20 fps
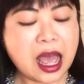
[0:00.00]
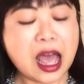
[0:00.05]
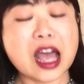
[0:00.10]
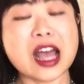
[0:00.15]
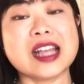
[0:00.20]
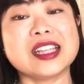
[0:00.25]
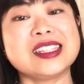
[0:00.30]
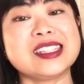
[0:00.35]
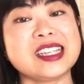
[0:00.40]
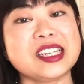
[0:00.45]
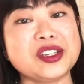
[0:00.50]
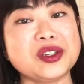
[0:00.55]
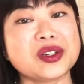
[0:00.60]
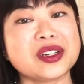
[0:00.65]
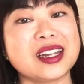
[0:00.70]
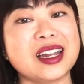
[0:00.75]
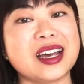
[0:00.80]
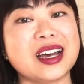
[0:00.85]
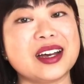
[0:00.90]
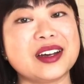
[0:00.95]

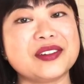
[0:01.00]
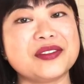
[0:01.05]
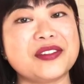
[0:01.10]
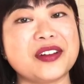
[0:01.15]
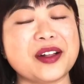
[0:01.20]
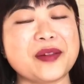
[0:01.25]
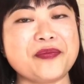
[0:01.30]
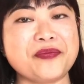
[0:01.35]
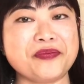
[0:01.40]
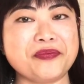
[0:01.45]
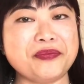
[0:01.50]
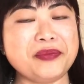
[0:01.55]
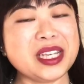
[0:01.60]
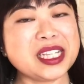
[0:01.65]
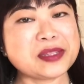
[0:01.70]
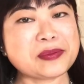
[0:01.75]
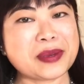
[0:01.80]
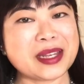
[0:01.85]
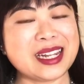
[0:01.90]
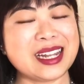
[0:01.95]
CinYungLove,
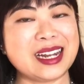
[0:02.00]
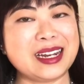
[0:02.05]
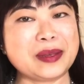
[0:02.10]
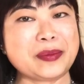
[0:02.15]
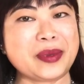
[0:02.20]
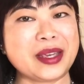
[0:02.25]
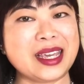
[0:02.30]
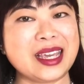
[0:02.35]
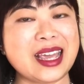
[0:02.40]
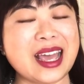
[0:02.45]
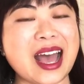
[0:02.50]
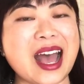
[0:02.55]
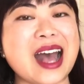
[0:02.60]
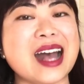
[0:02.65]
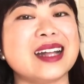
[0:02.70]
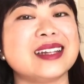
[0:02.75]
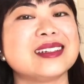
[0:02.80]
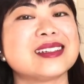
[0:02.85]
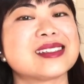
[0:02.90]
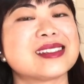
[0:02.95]
Meet Penelope,
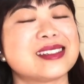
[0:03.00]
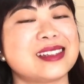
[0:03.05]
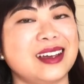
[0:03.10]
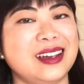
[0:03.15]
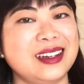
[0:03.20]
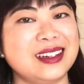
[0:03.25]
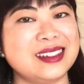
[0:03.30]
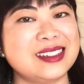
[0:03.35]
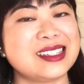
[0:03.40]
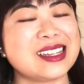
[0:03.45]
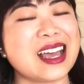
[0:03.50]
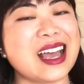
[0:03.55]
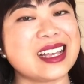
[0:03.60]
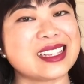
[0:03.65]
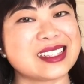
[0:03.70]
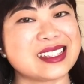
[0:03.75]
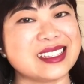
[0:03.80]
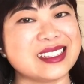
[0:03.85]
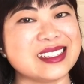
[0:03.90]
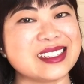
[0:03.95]
and Silent
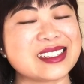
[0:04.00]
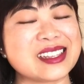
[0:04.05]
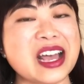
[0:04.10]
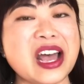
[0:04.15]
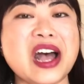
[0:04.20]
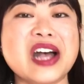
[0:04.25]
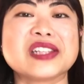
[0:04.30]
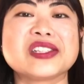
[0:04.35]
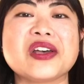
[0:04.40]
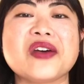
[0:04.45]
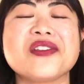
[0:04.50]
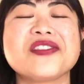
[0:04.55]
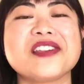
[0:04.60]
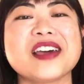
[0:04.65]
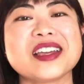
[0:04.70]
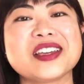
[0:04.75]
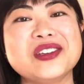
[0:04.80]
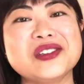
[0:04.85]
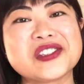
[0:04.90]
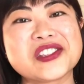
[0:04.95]
Essence. So
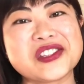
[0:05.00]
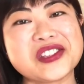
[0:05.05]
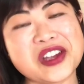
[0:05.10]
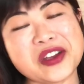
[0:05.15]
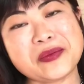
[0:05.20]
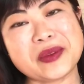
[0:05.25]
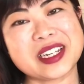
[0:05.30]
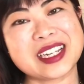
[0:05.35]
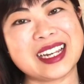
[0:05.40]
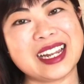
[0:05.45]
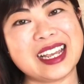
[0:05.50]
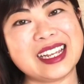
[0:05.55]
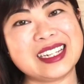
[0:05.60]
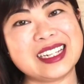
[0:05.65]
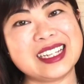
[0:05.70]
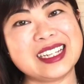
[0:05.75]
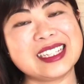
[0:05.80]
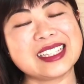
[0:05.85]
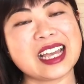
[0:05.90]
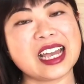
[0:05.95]
thank you so much,
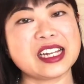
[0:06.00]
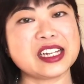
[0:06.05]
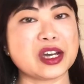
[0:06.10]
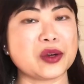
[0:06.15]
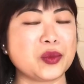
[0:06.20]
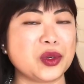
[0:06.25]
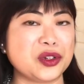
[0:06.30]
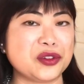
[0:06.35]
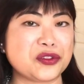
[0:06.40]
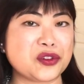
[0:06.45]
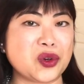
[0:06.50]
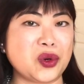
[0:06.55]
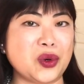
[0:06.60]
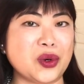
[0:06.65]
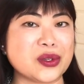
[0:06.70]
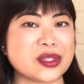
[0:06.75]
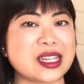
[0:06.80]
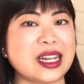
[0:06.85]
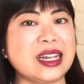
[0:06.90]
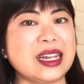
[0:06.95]
ladies, and I will of
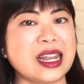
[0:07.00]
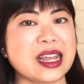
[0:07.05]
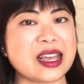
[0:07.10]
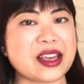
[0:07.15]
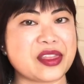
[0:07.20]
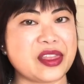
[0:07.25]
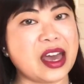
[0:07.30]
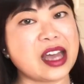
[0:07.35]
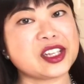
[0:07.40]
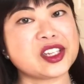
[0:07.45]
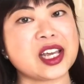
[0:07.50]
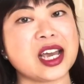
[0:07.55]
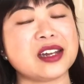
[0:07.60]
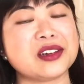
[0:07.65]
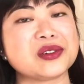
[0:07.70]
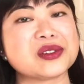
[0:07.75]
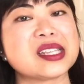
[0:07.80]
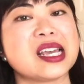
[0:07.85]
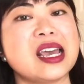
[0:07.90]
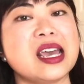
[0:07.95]
course link their
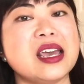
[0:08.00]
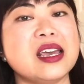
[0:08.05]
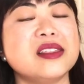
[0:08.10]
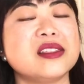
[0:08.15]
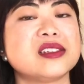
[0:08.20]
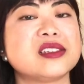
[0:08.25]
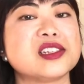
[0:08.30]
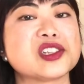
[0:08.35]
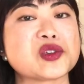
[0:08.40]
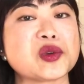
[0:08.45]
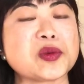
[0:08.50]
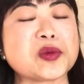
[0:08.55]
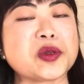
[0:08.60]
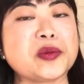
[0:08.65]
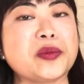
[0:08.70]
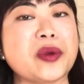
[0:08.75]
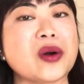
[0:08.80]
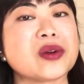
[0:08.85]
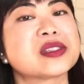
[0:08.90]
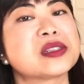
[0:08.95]
channels in the description
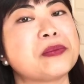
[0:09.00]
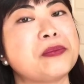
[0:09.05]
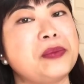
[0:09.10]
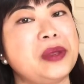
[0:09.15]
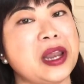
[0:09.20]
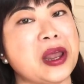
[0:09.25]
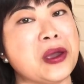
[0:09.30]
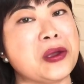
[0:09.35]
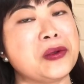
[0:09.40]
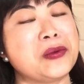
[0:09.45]
box below.